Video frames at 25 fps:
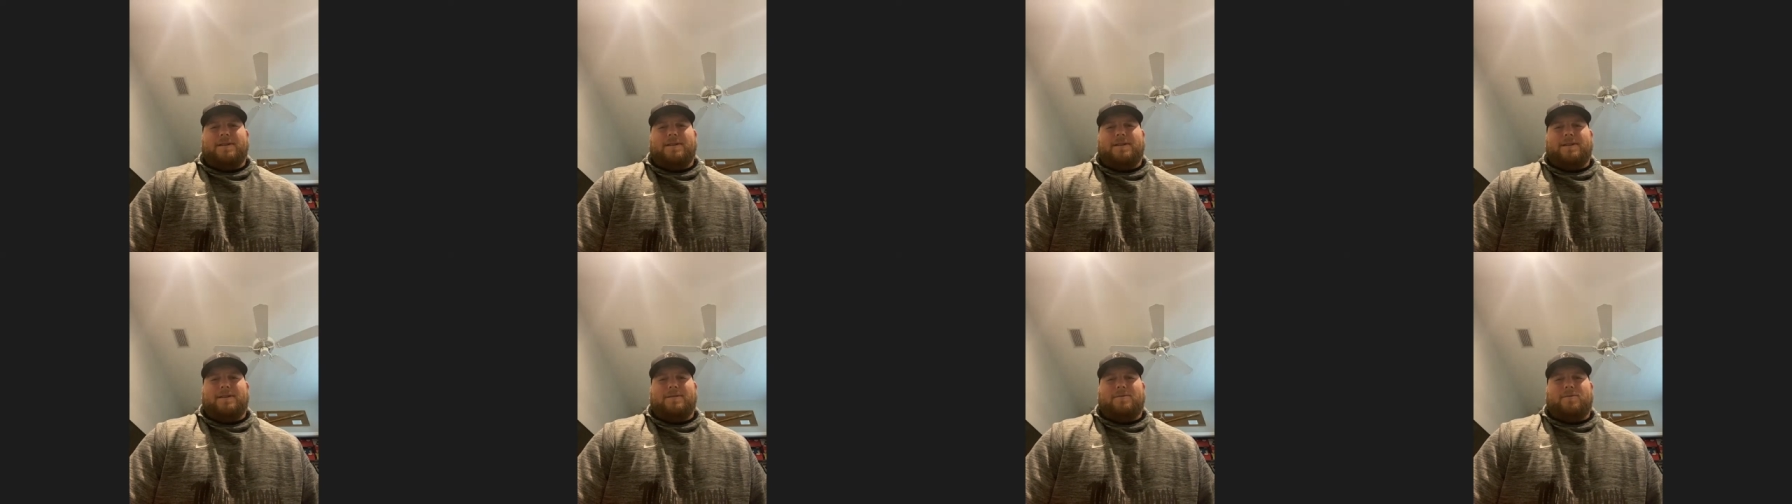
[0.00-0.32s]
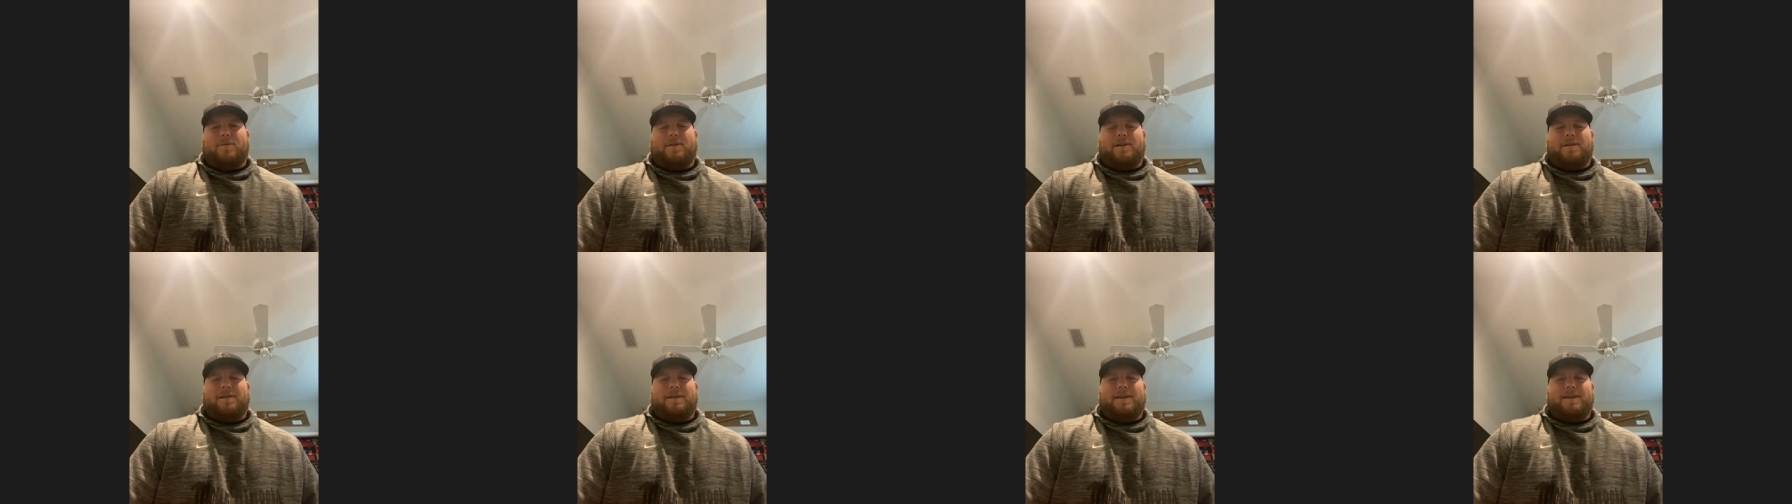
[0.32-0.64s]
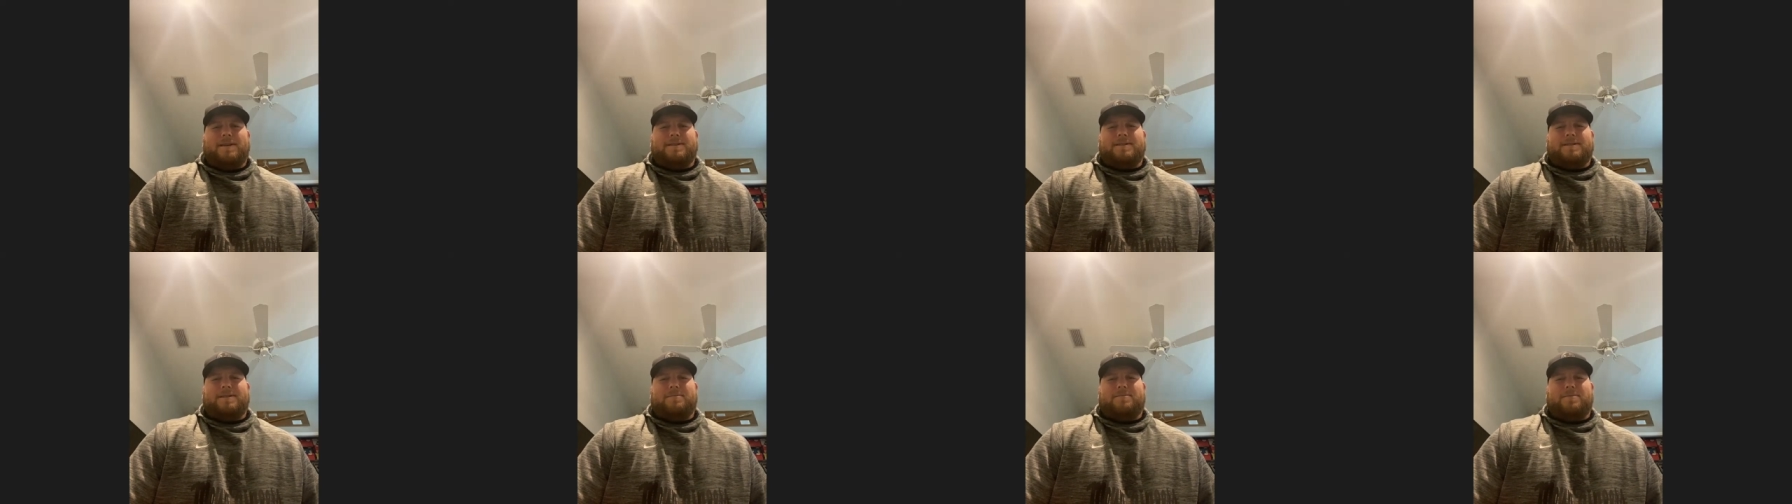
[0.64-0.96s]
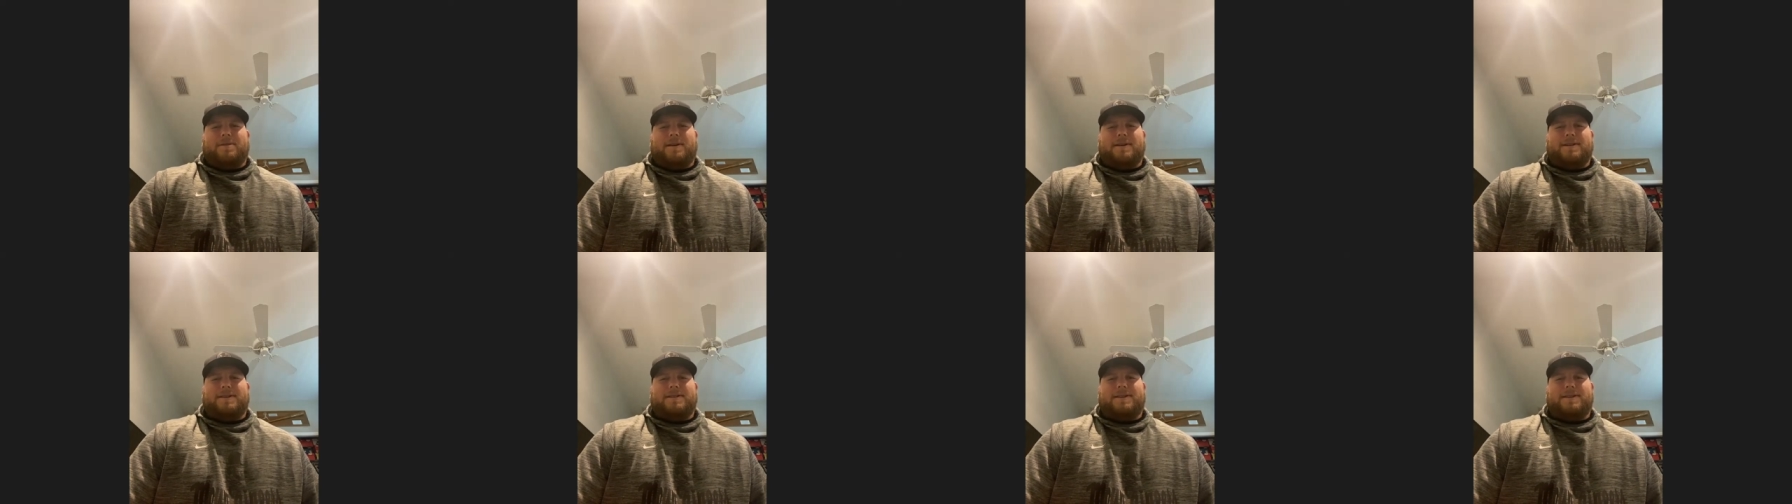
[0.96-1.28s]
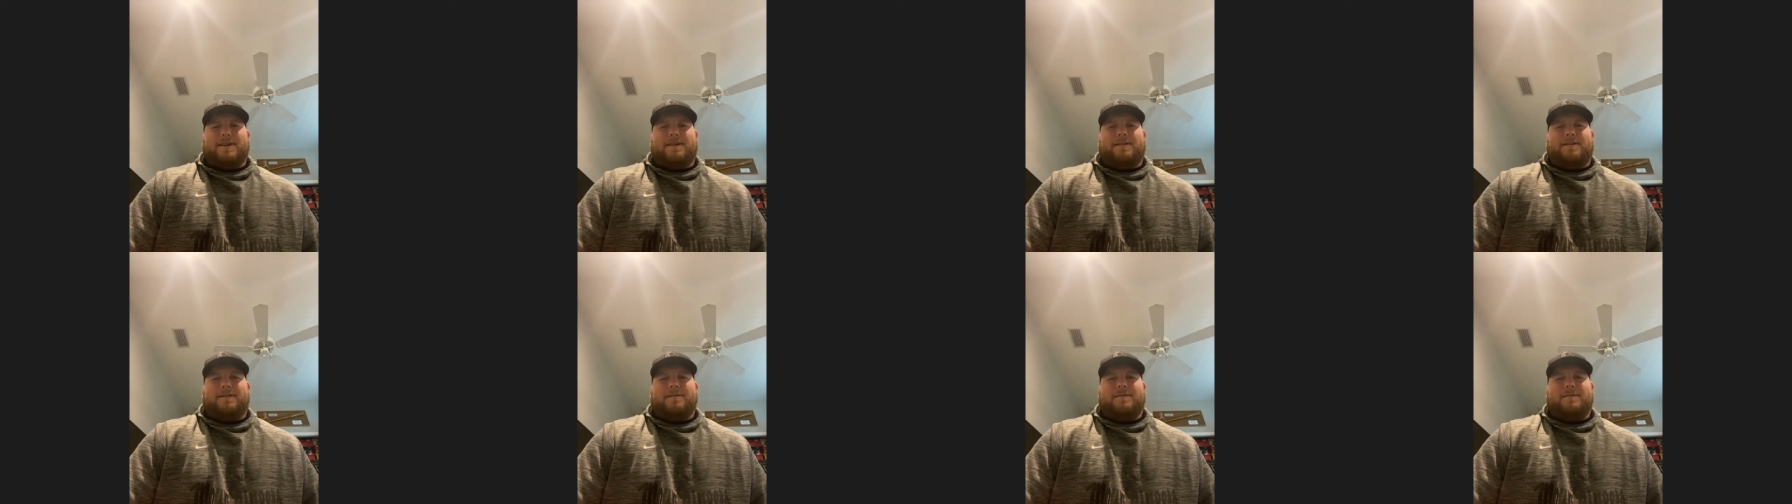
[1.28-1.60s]
what it is to play
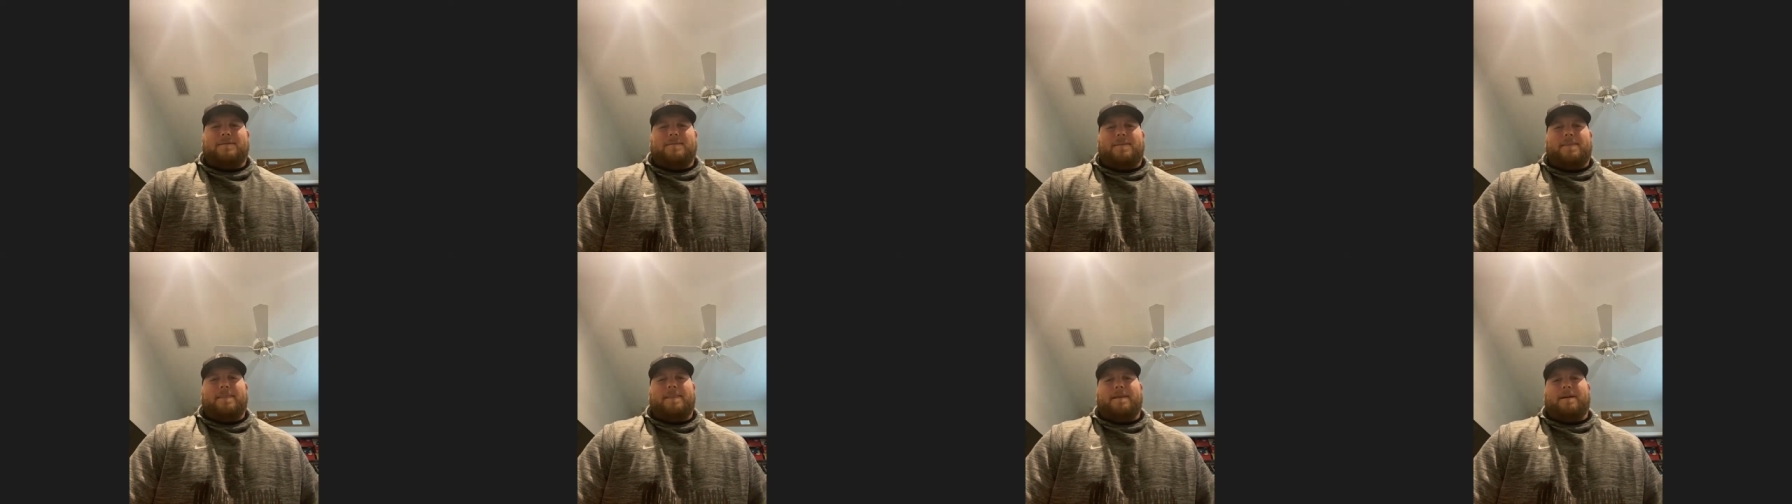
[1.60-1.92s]
center.